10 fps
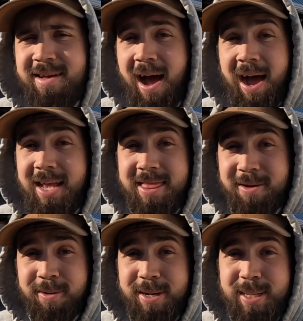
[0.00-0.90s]
high
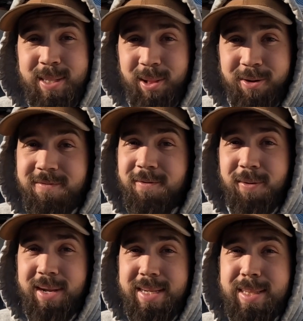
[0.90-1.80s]
30s, low
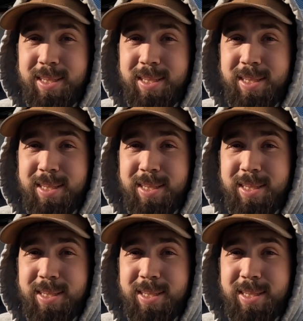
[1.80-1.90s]
40s,